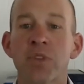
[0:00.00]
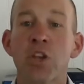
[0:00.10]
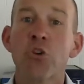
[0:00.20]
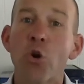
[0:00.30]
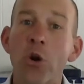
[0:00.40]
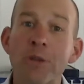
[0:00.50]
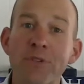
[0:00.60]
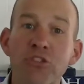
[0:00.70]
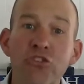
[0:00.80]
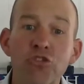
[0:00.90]
You're going to be
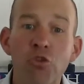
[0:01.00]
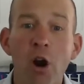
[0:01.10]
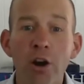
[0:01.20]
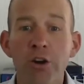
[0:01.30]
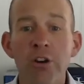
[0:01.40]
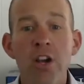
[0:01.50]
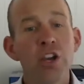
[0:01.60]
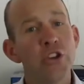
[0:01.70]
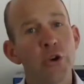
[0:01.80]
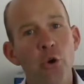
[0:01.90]
stronger.
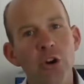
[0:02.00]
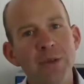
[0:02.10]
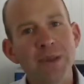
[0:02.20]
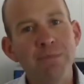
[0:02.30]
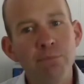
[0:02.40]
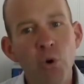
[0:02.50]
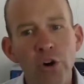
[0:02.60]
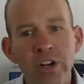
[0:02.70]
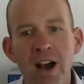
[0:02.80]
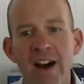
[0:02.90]
You're going to be more
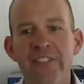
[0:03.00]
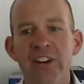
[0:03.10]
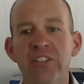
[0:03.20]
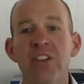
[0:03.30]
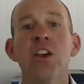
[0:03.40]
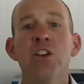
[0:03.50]
confident.